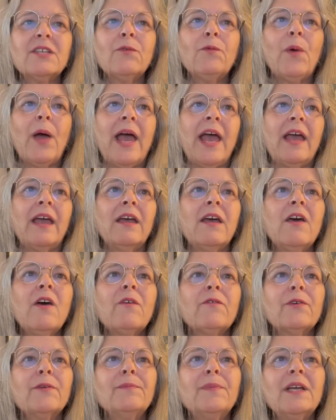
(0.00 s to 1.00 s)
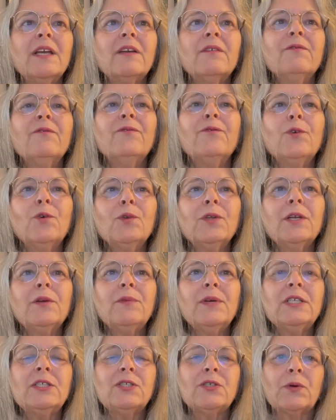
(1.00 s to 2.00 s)
away from being fully
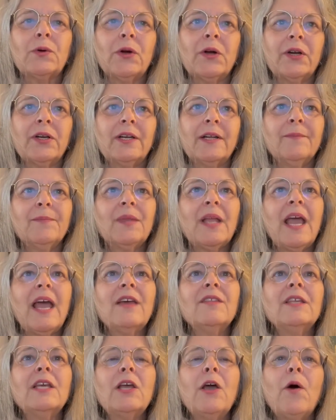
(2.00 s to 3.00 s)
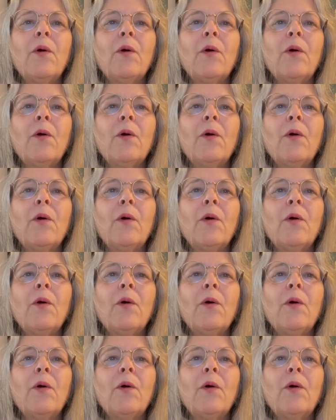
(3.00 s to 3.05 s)
restored, and the